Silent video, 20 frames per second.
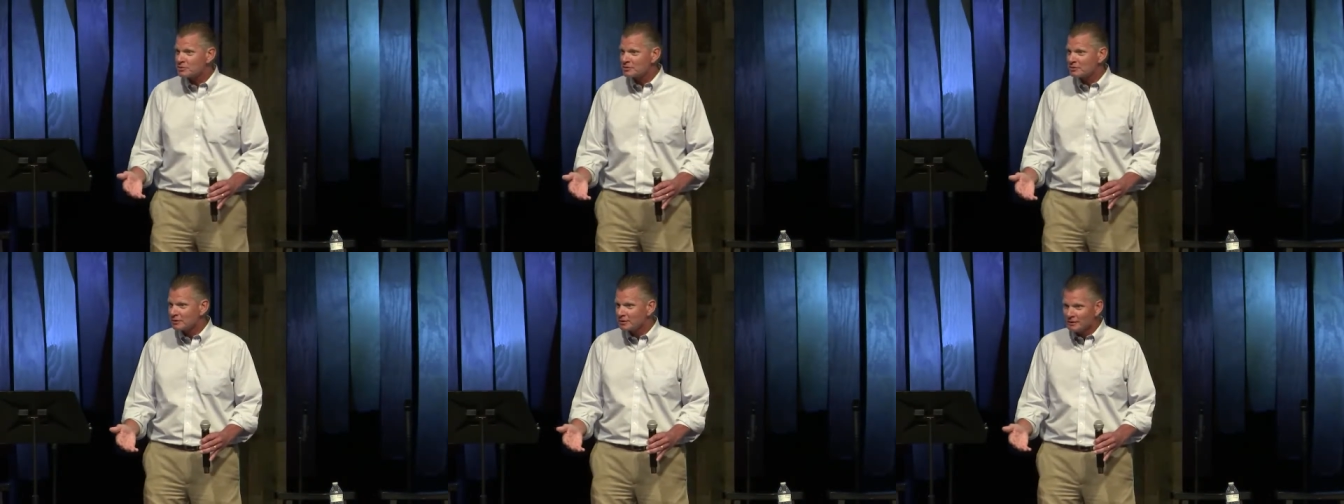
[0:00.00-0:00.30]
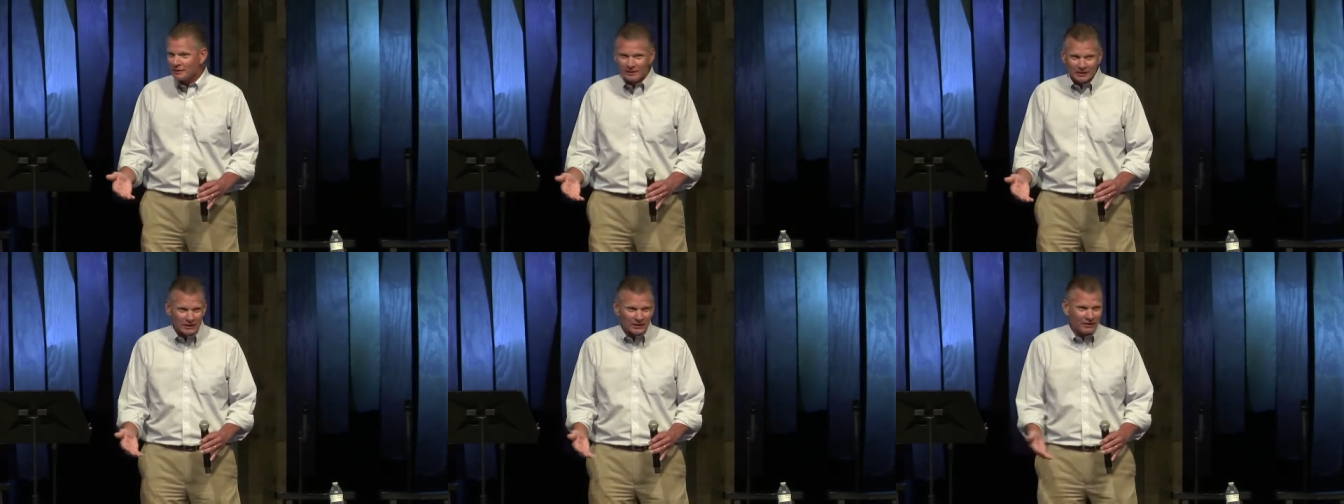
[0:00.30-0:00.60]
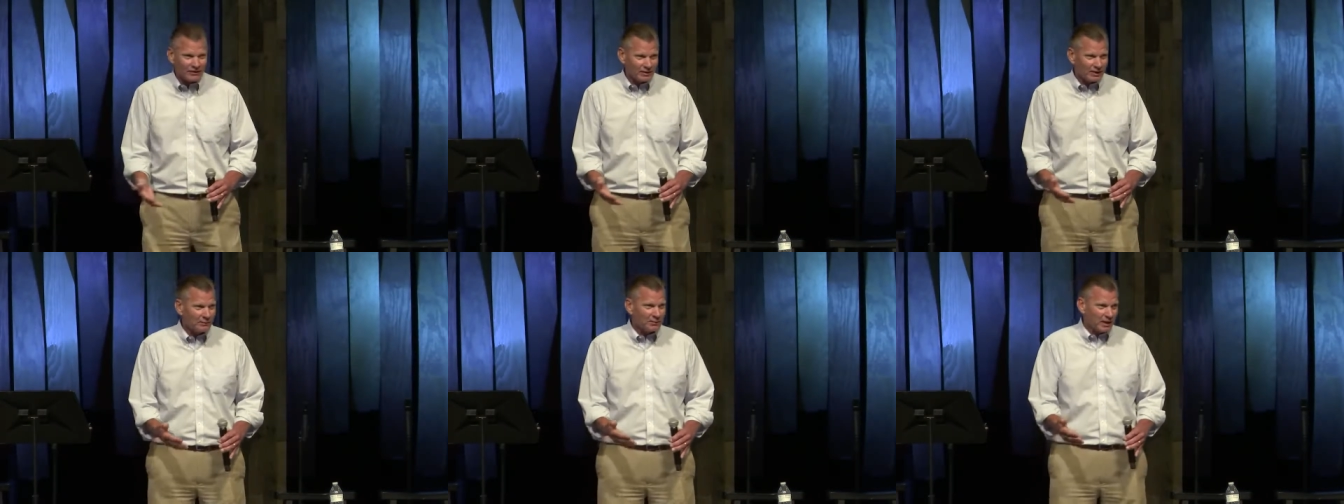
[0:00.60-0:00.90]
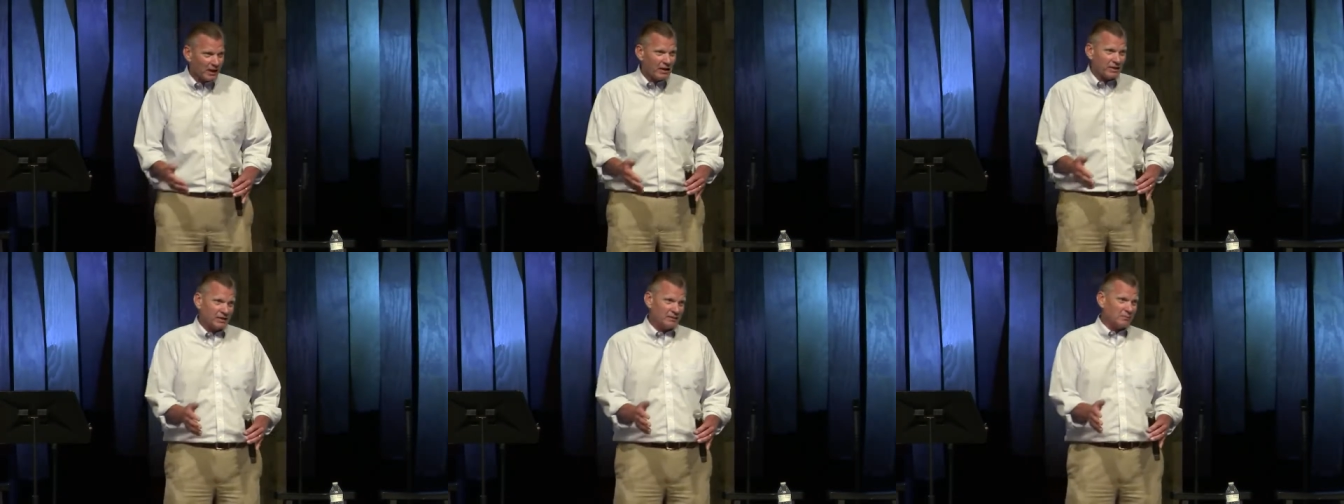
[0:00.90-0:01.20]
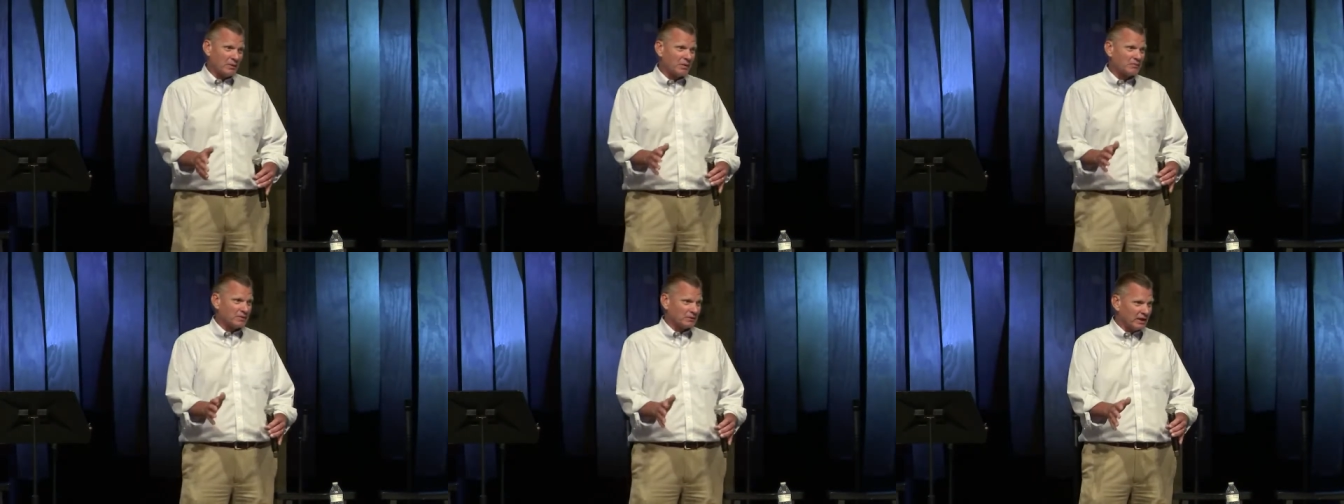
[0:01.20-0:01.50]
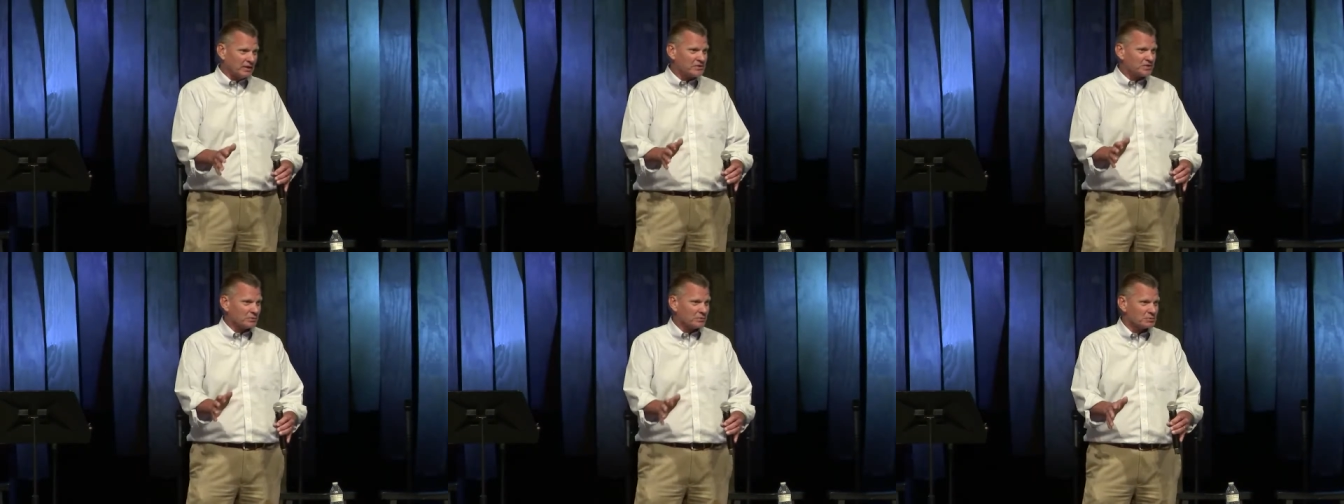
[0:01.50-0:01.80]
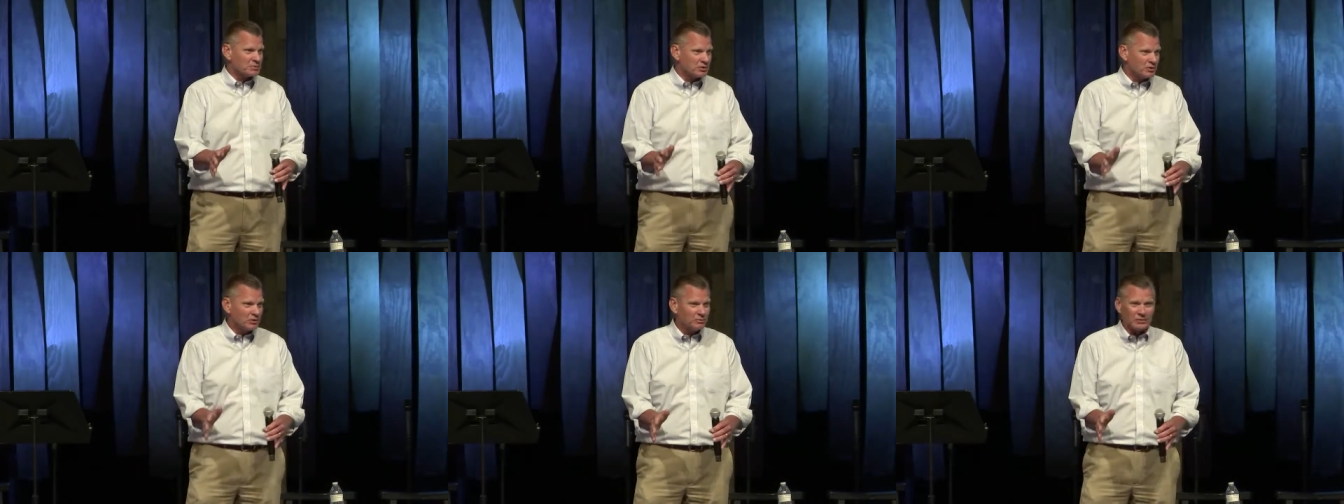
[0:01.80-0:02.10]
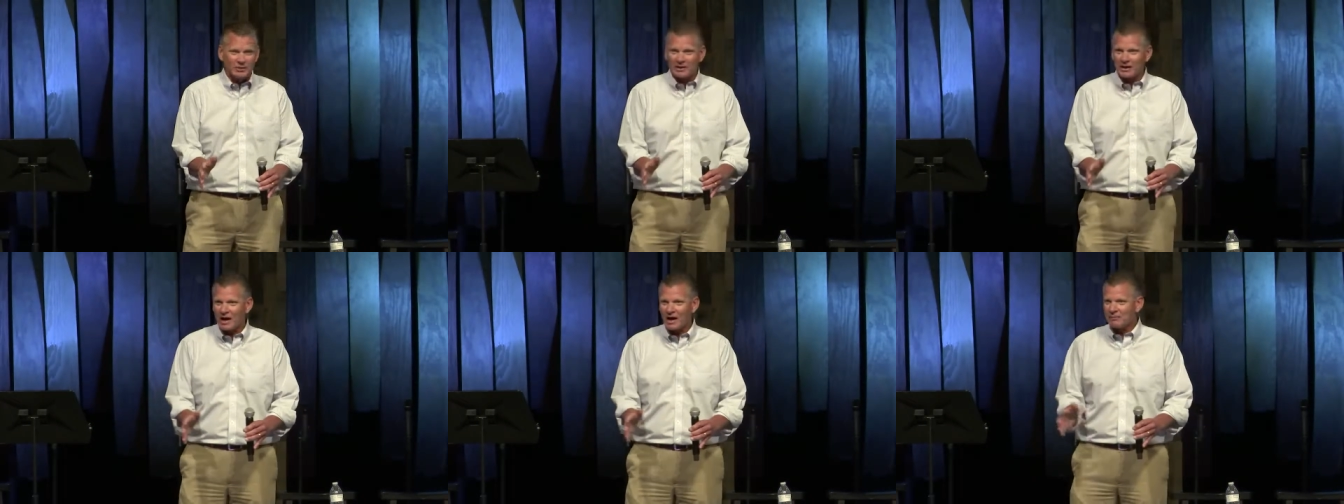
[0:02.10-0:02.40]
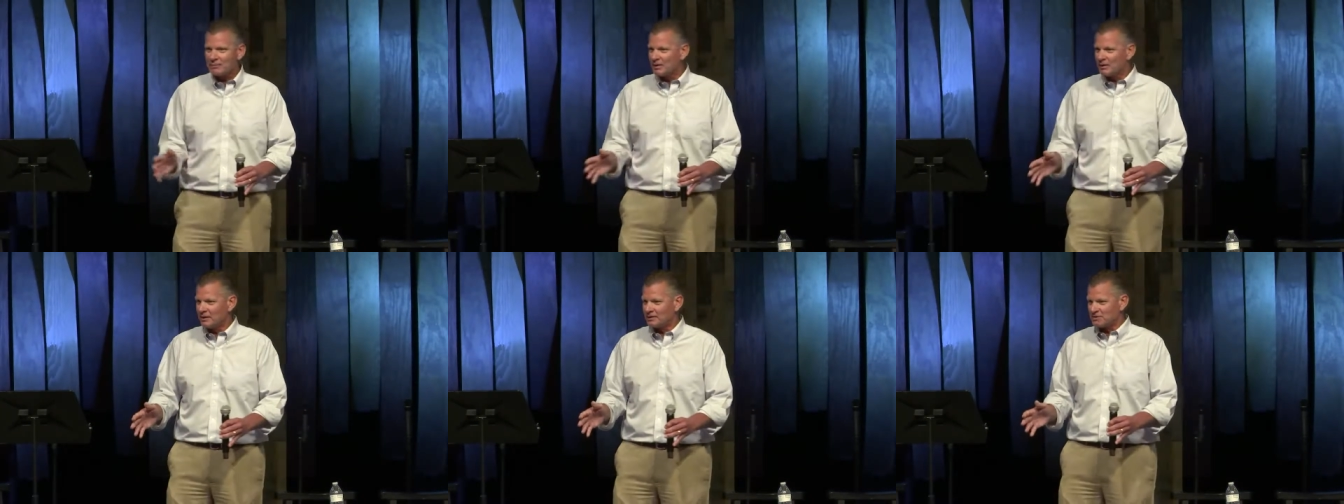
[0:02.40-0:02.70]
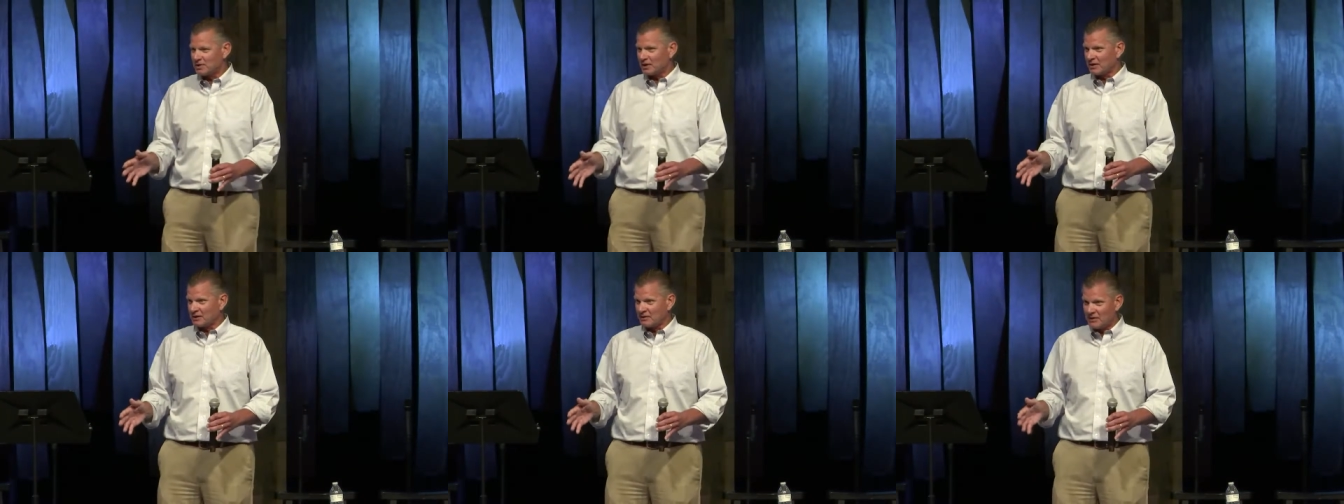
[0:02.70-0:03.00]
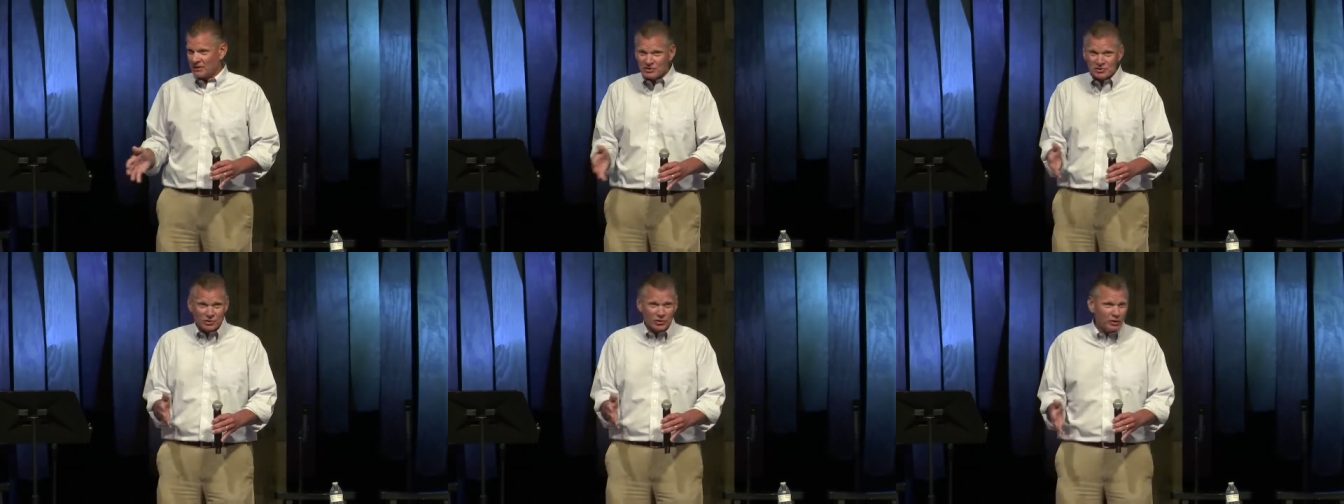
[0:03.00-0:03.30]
My relationship was good with God, but he's like, this good?